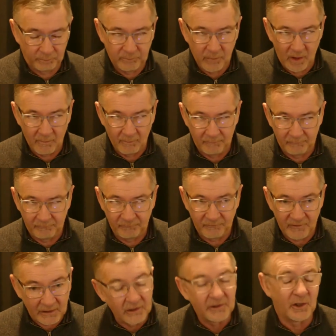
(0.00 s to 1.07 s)
I'm
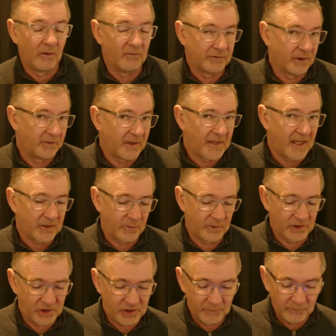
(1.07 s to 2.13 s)
fairly confident that that's what it
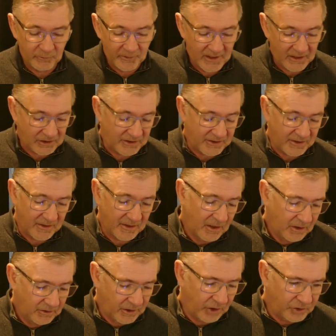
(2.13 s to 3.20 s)
shipped with, actually, so
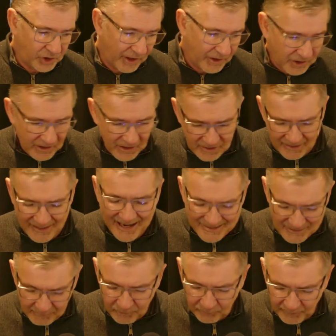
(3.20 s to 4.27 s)
no change there. It has
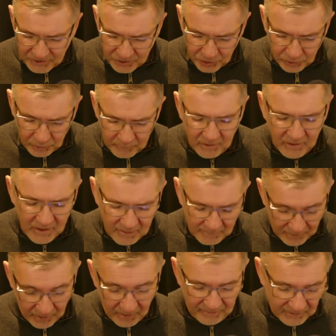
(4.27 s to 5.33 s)
been retubed, but
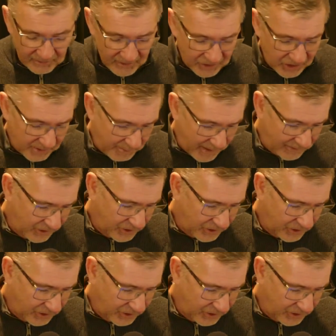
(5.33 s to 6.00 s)
I think they're just back to